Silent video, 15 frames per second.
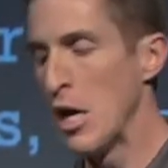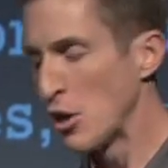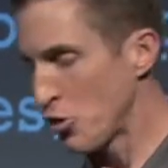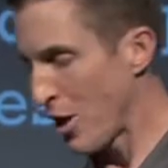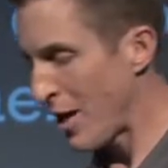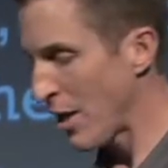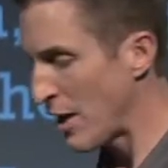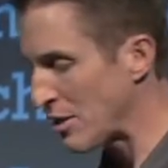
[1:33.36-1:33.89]
So
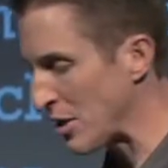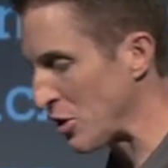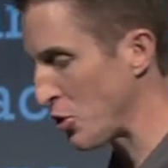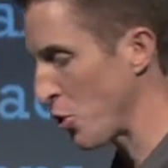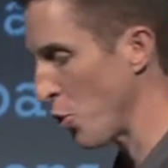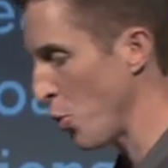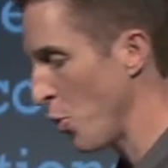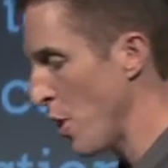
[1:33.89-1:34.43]
that leads us
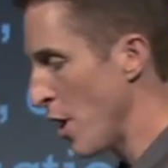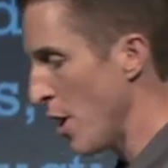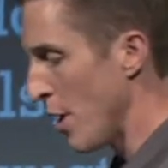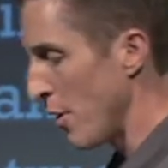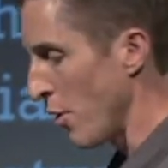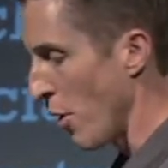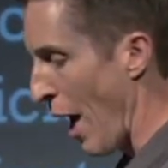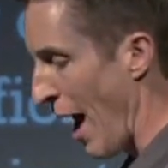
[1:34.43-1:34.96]
to
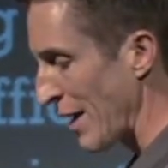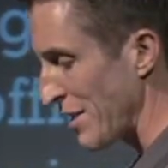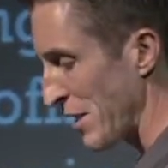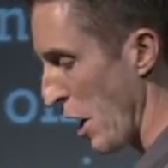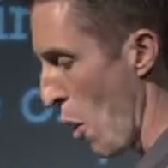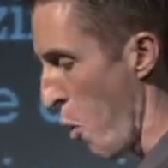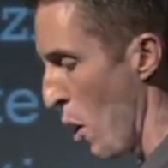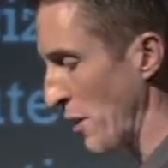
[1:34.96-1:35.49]
the last
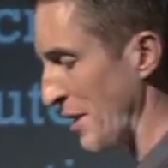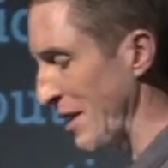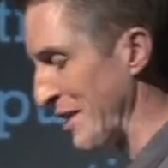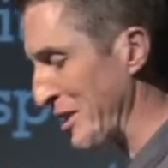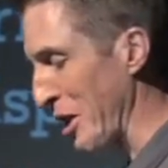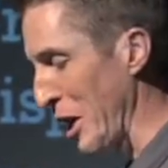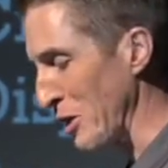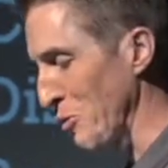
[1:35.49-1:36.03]
that I want to
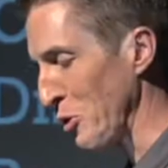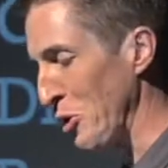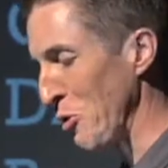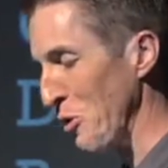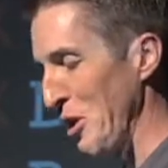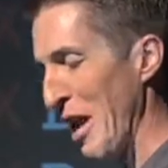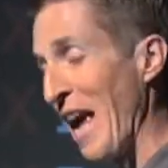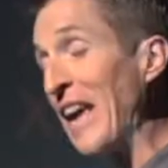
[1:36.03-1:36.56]
discuss with you
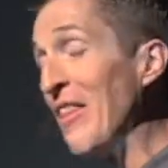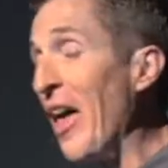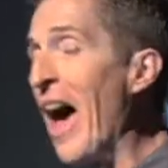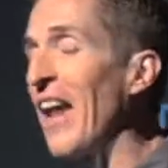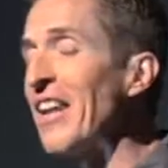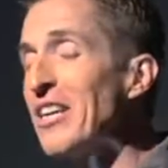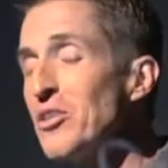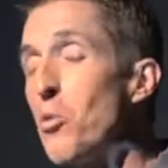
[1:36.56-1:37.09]
today, and
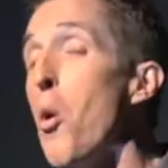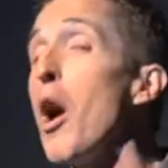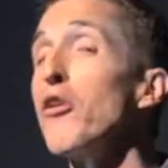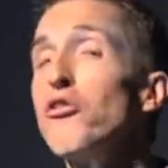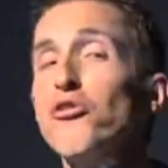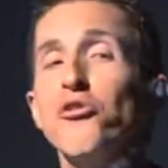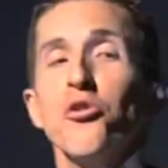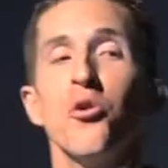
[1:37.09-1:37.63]
that is,
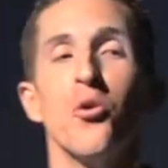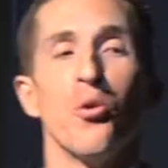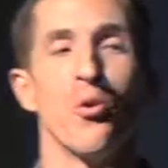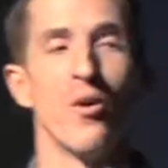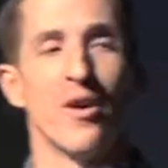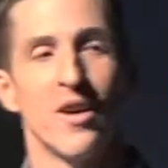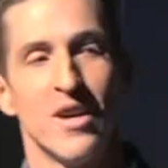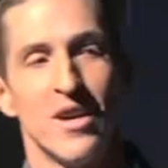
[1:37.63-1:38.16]
what do